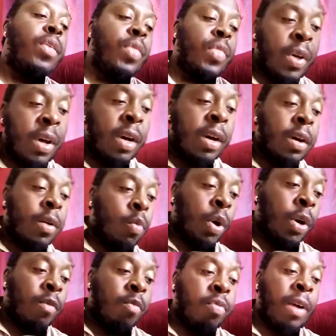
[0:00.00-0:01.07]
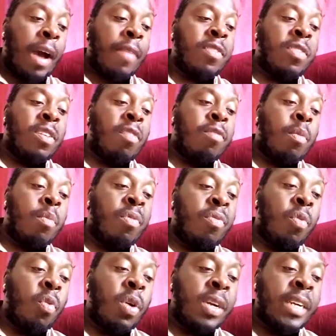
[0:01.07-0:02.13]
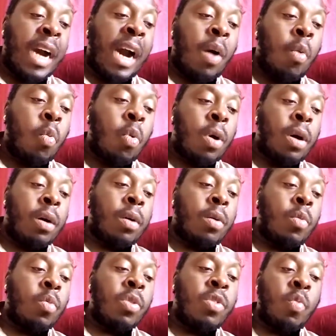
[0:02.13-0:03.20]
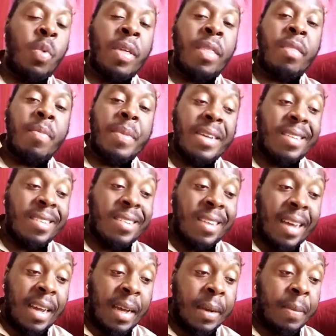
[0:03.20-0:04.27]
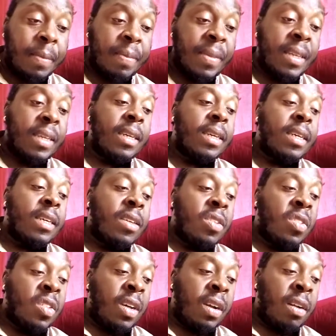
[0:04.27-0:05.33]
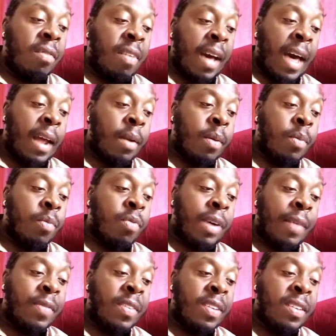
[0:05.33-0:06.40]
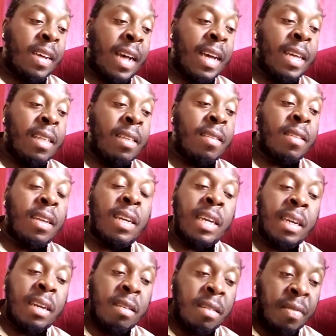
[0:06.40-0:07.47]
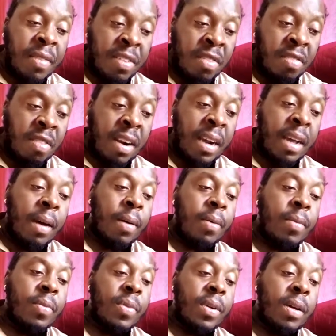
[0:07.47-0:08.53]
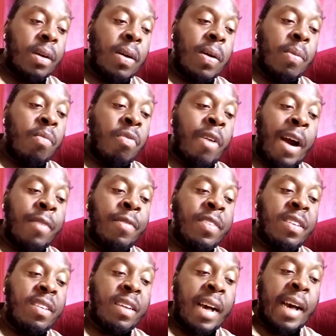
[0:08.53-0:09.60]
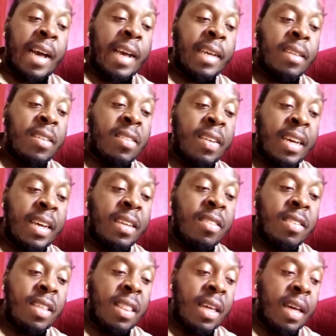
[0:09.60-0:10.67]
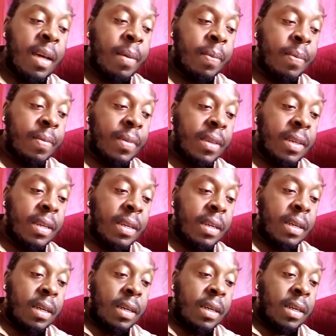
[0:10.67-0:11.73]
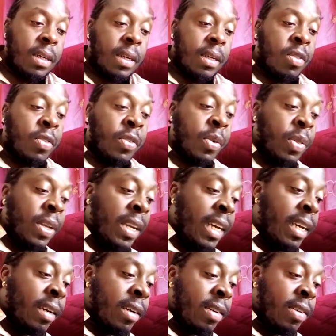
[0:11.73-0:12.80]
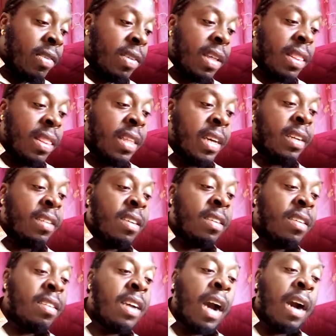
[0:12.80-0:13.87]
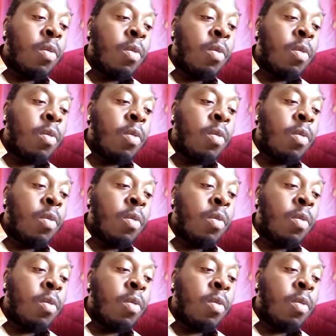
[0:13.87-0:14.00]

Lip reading: the word of prophecy from before Yahweh was with me, saying, Son of Adam, prophesy against the leaders of Israel. Prophesy and say to them, to the leaders, thus says Yahweh